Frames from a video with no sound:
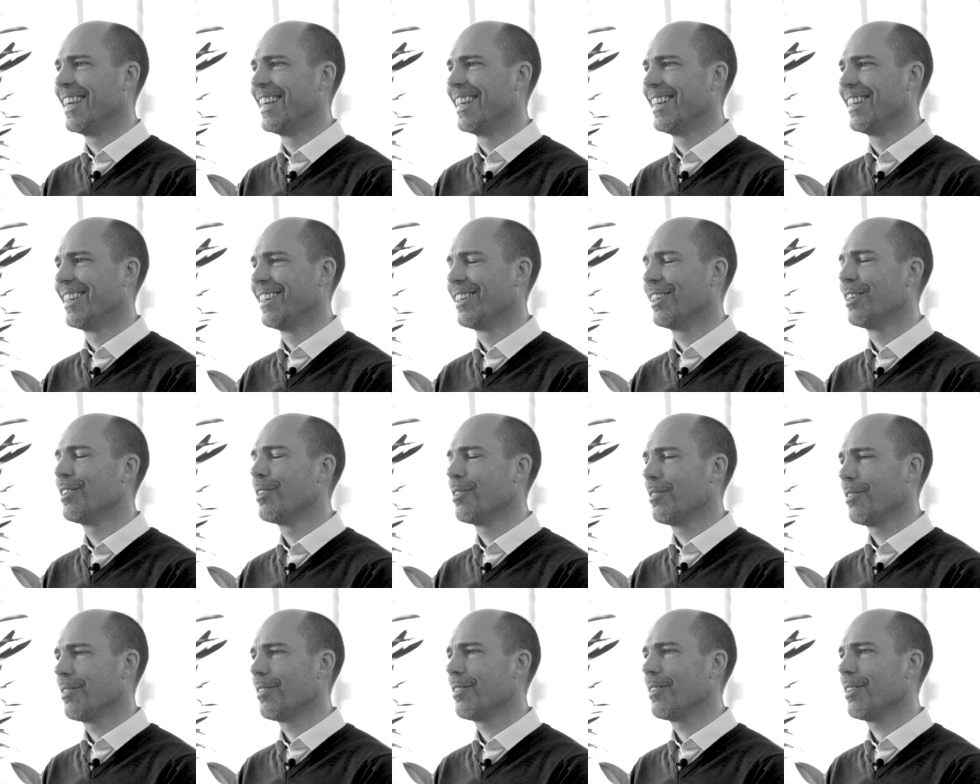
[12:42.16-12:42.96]
in your
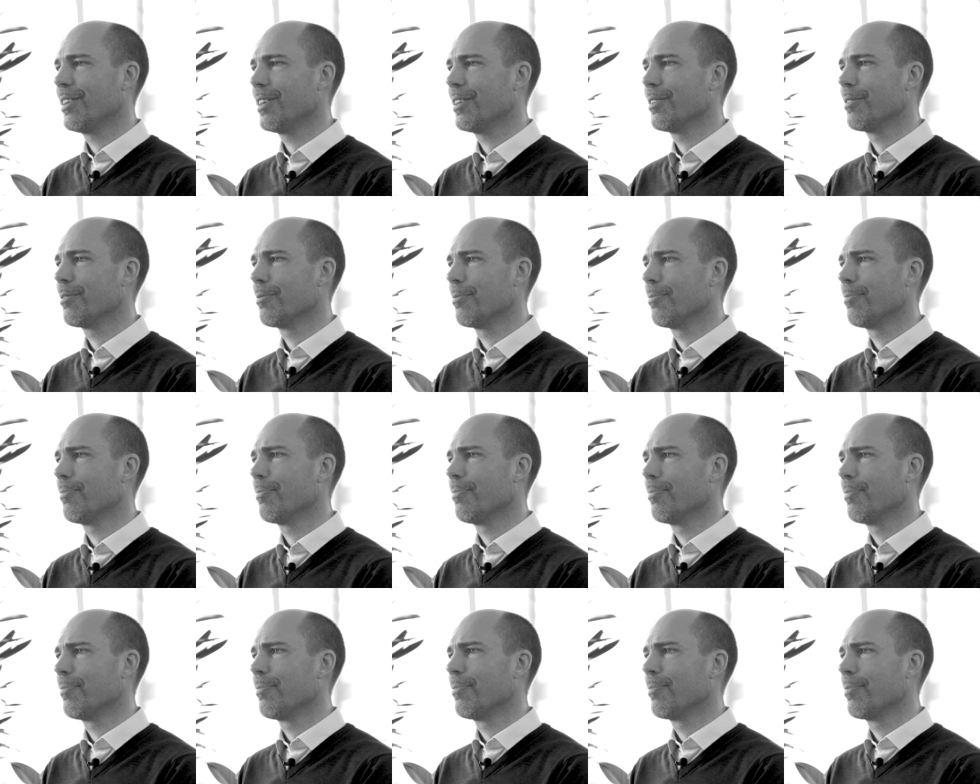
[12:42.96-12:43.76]
life really. I think that's
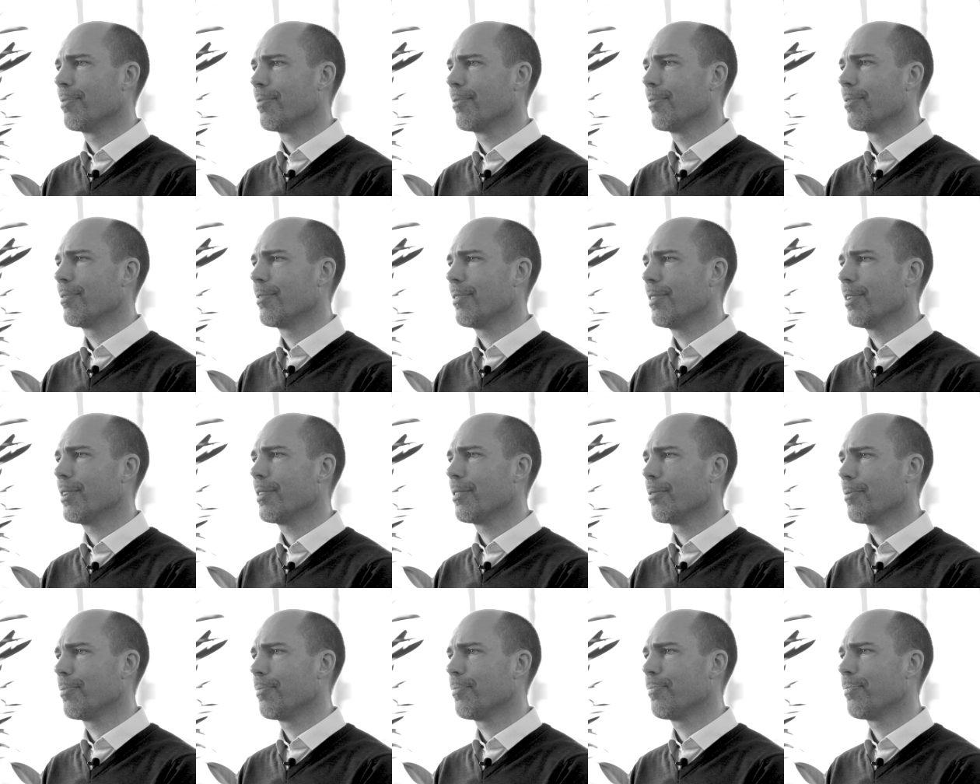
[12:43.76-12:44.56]
important, and
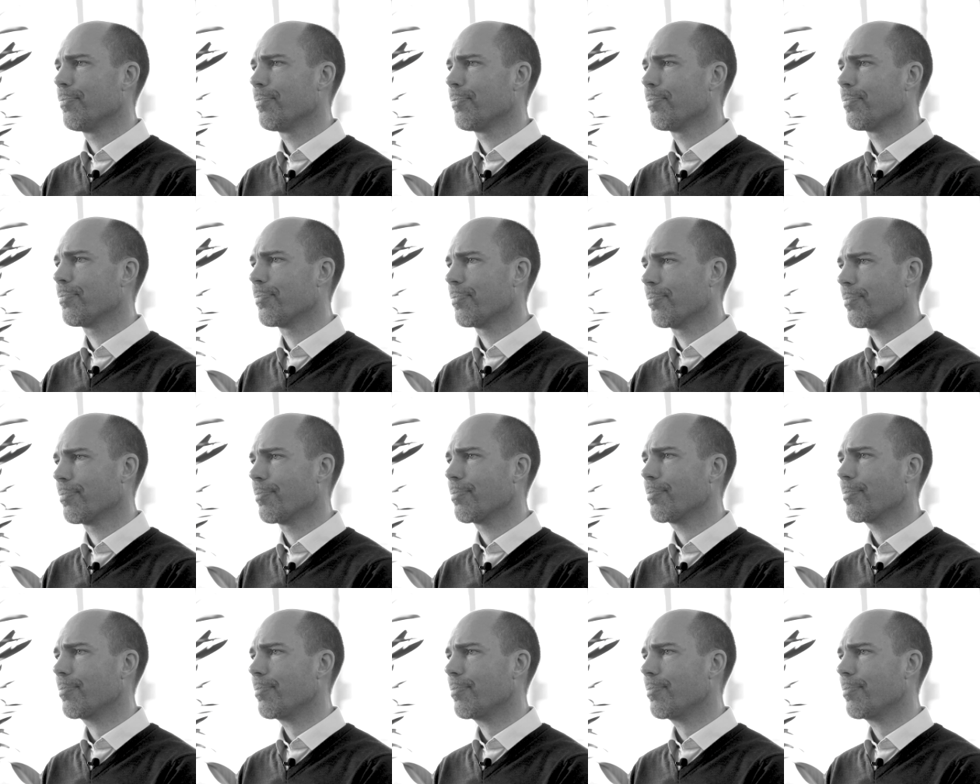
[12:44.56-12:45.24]
I can see that